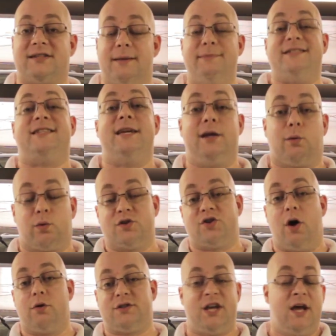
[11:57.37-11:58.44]
Let me see your
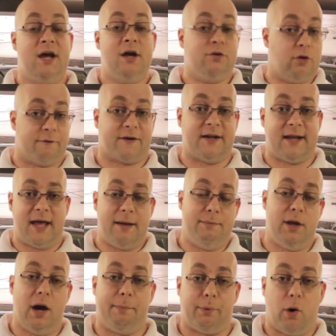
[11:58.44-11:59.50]
results. Don't forget to hit
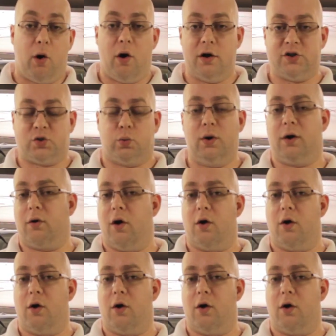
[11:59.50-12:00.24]
me up on Twitter.